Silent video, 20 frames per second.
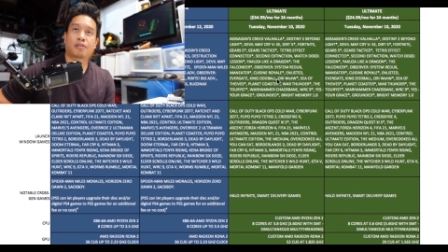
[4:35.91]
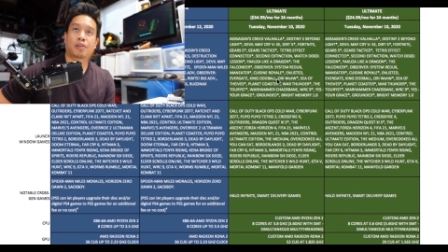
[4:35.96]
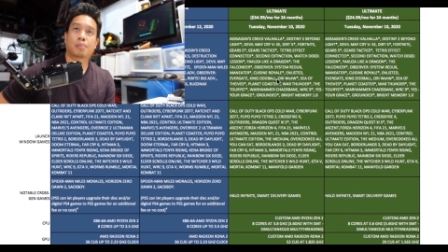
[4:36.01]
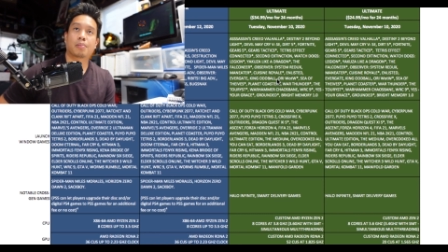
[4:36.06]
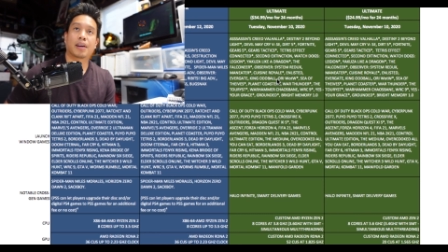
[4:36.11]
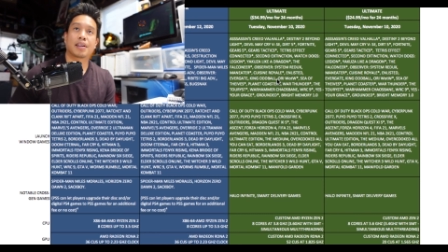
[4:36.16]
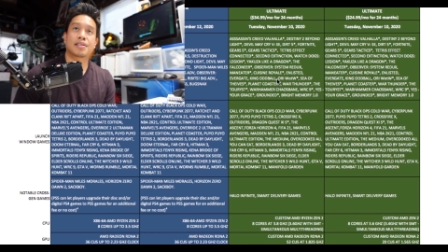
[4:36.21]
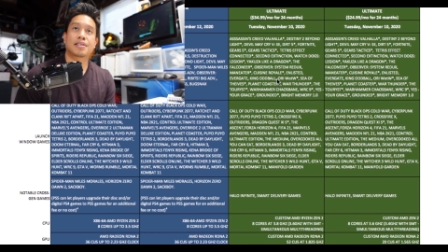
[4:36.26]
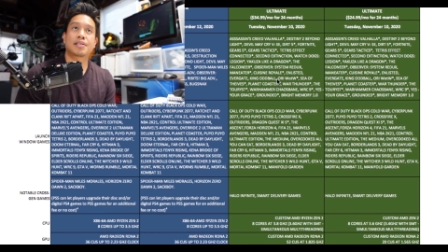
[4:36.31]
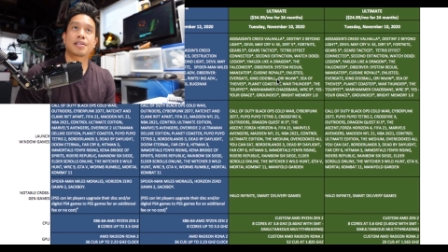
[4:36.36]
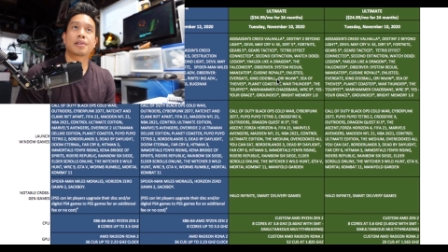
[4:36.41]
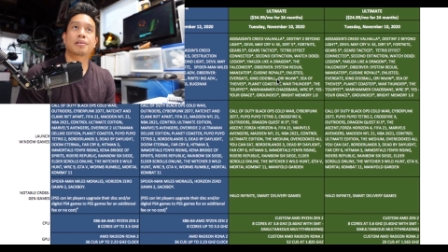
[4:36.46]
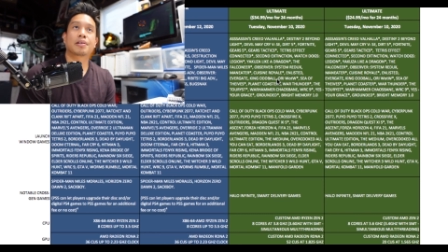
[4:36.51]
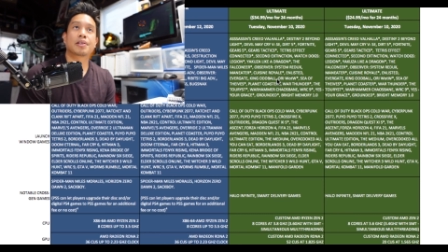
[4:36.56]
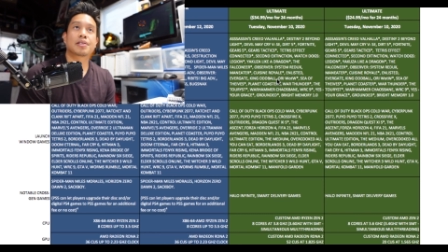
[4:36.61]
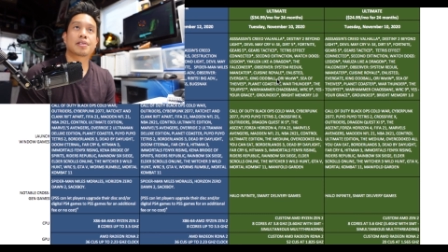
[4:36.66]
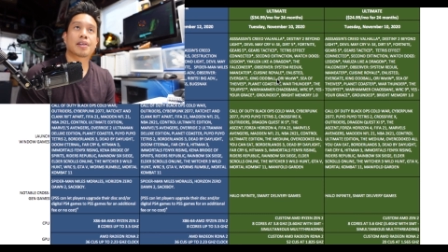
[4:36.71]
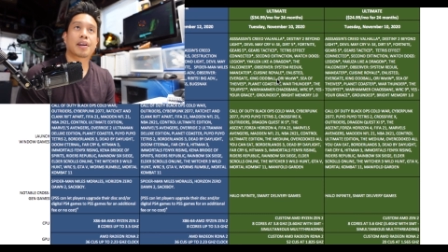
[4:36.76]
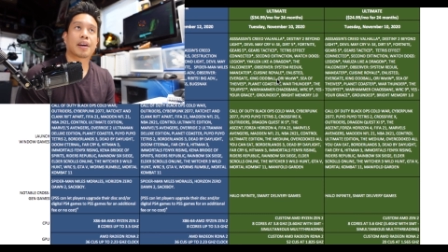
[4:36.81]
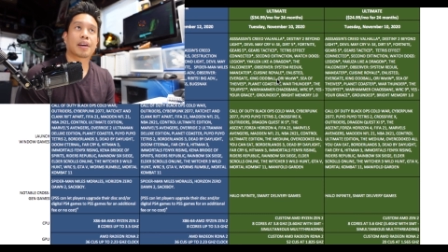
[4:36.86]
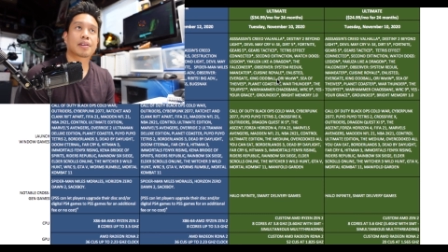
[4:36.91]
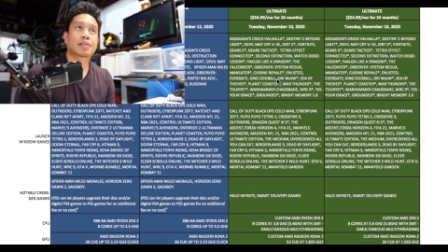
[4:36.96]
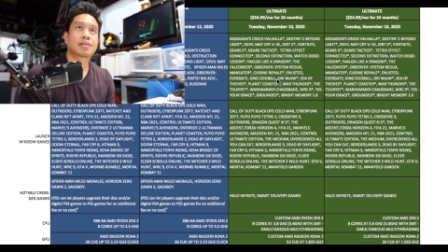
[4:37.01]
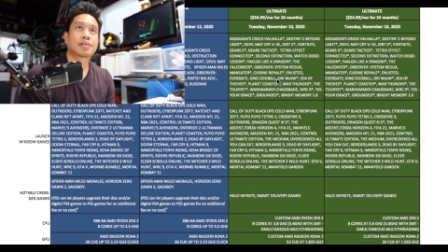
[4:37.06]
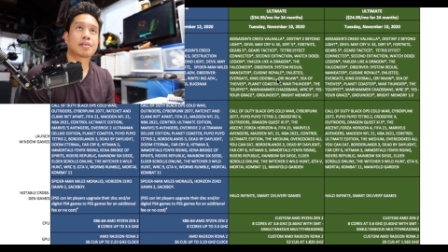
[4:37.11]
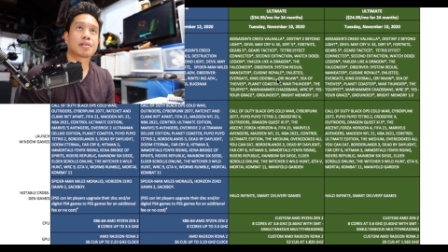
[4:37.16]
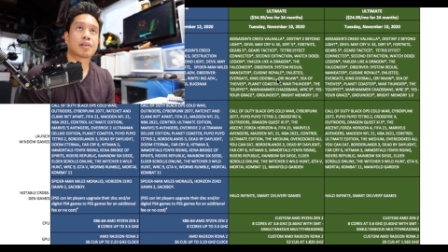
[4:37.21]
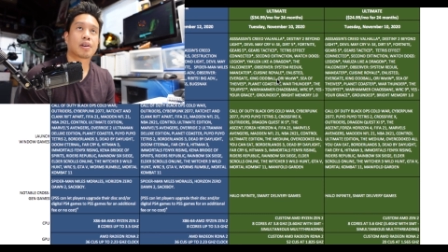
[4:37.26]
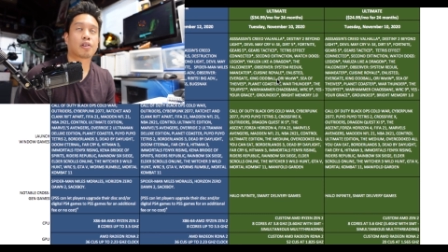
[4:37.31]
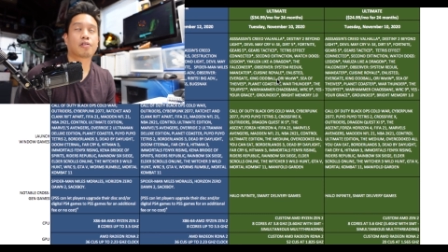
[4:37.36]
for my Series
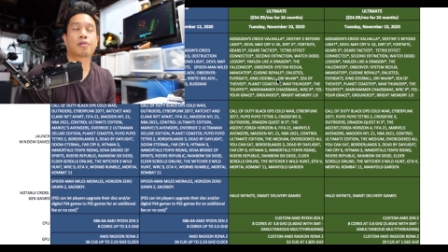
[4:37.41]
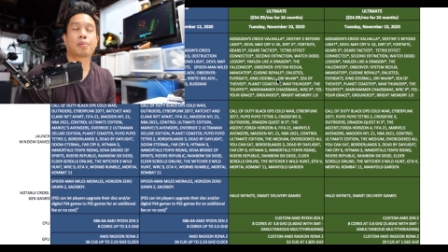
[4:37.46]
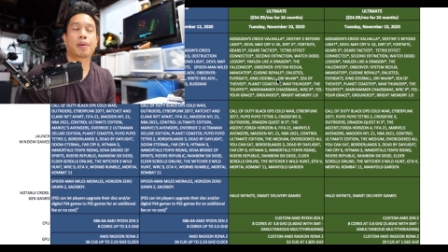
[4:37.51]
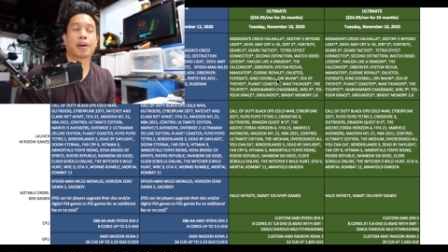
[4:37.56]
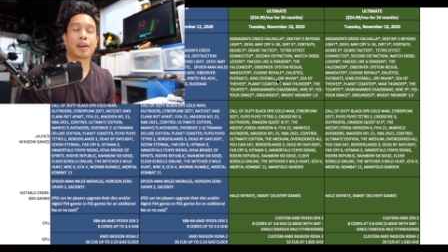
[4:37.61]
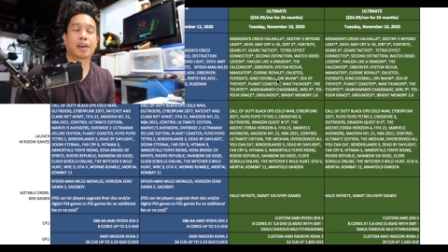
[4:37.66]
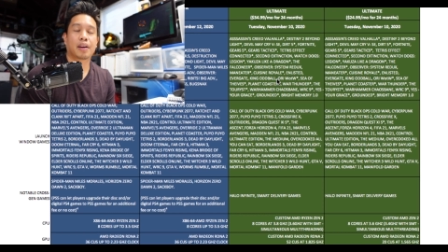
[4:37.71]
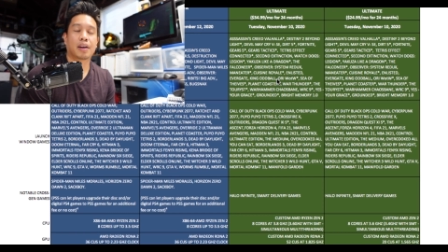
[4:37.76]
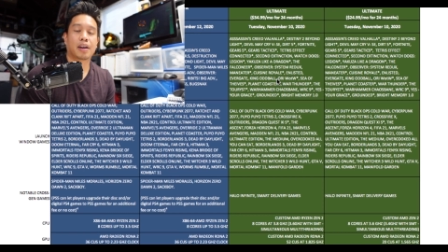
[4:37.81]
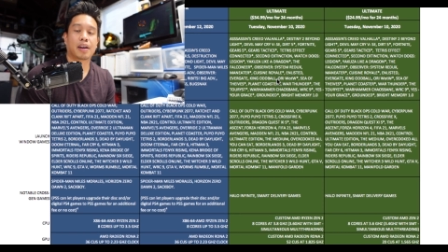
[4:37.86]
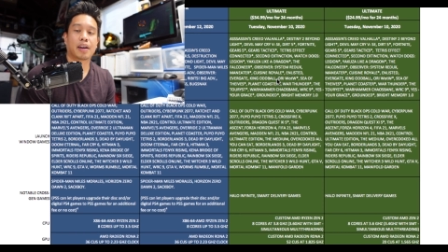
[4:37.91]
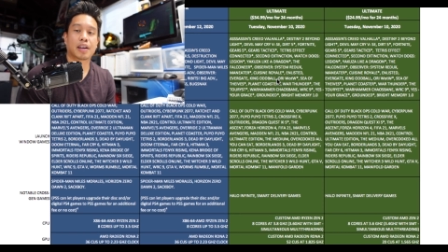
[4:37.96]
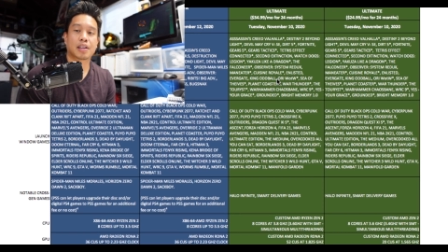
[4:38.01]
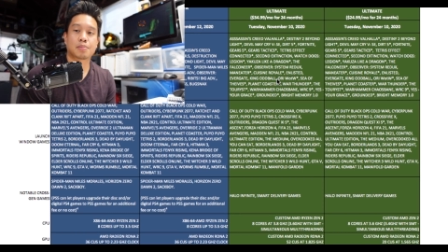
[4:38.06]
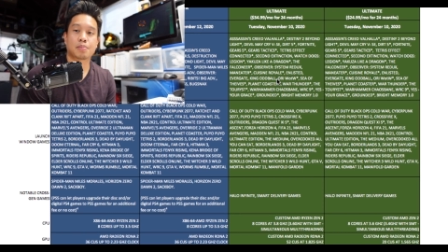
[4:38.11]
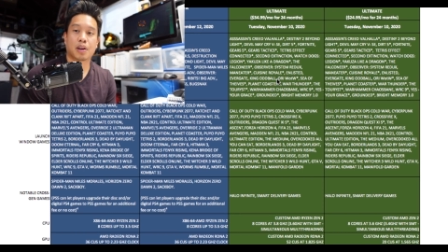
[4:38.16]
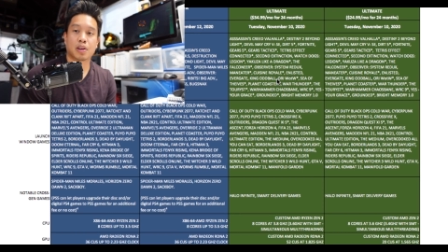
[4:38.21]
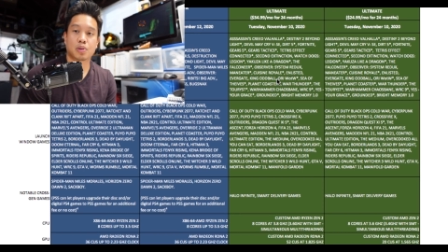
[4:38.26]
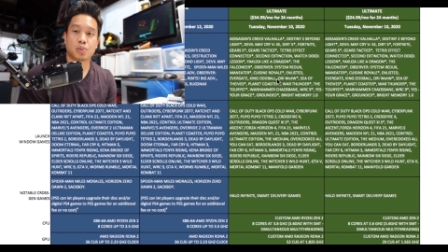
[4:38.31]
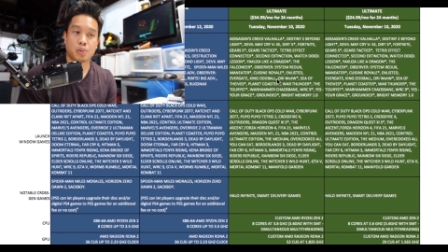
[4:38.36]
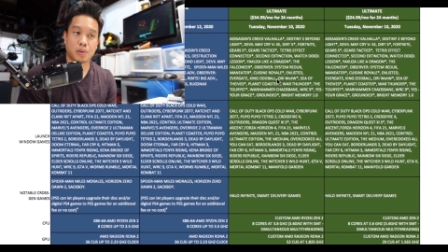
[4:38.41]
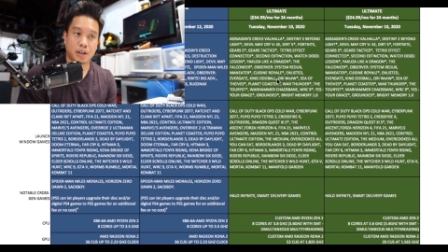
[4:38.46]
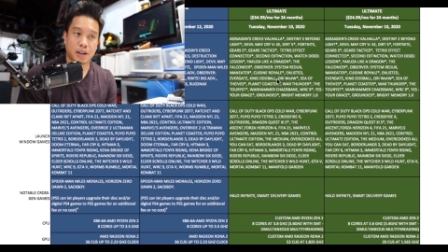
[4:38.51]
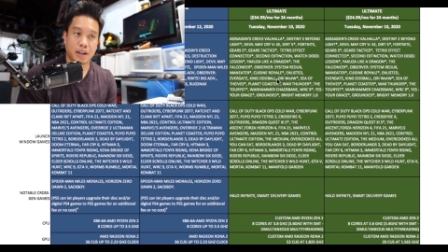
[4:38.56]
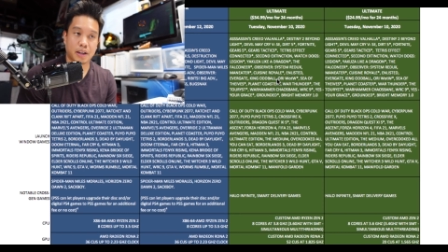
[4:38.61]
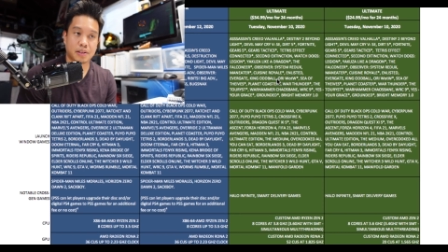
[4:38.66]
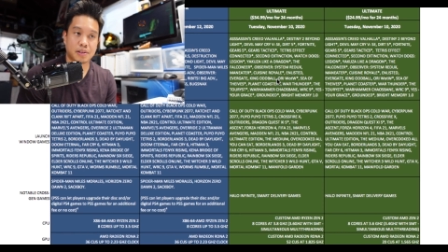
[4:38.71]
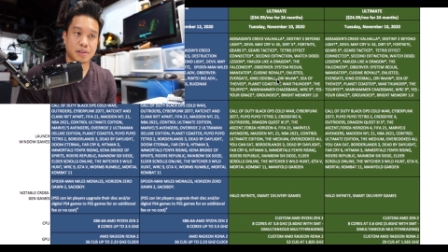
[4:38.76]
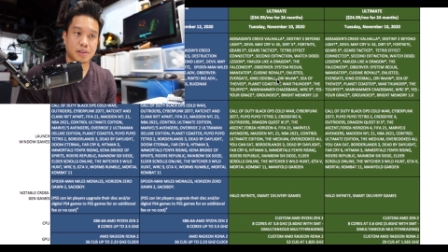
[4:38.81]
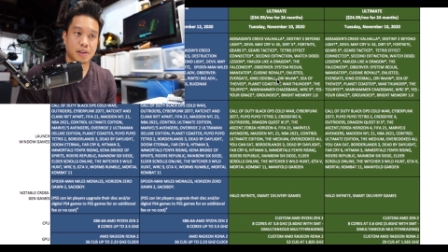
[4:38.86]
X, or for my Xbox One
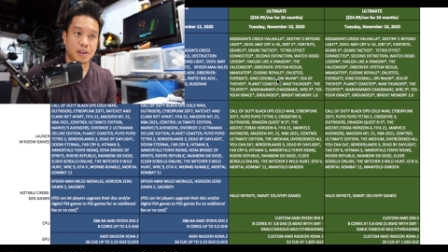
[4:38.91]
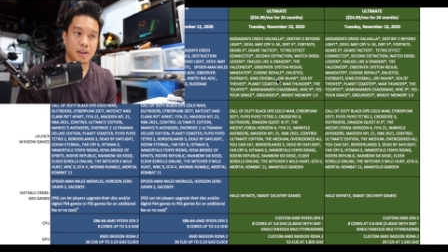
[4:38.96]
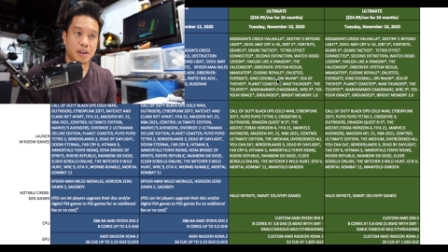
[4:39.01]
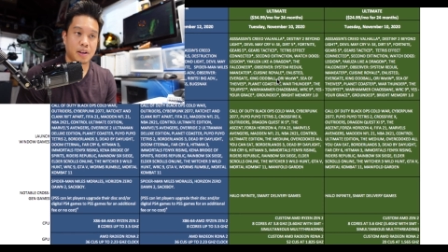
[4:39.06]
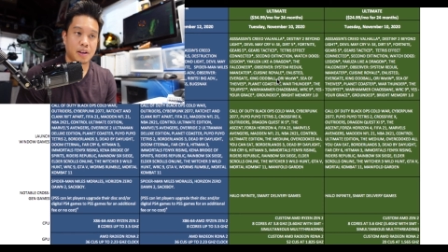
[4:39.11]
X,